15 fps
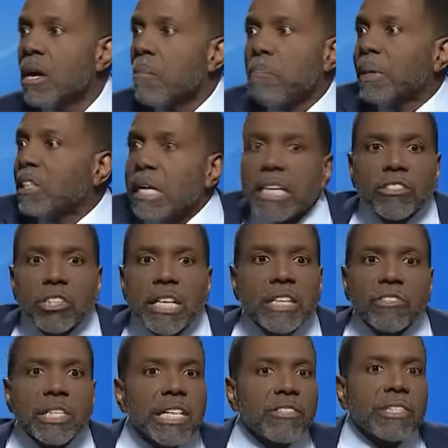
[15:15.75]
But
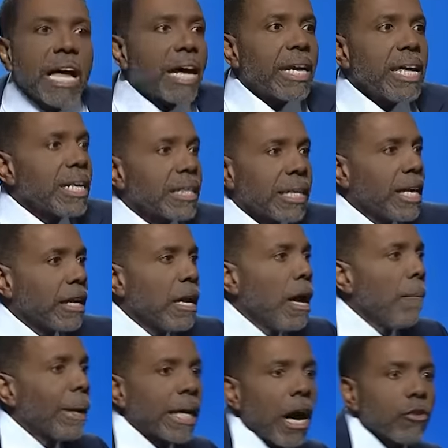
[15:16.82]
it's not anything,
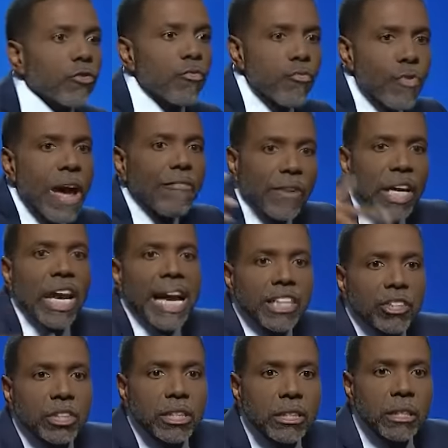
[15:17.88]
because
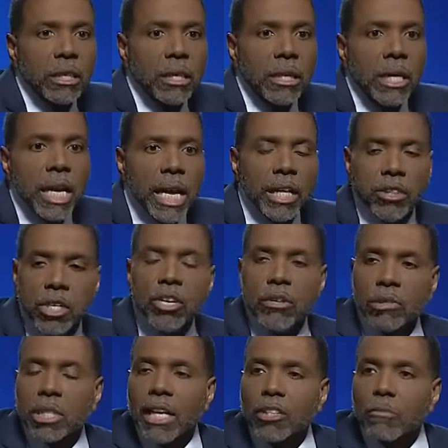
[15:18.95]
revelation in the New
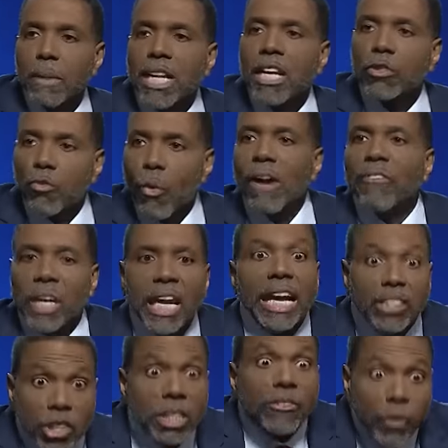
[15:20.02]
Testament is
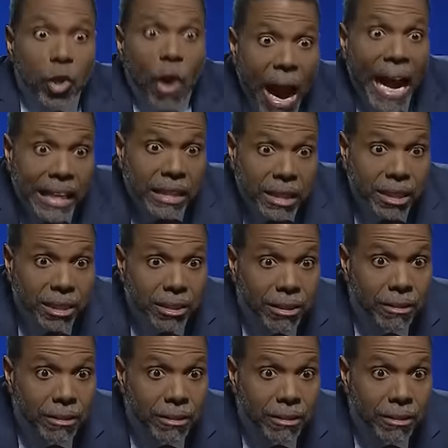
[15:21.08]
revelation of Christ.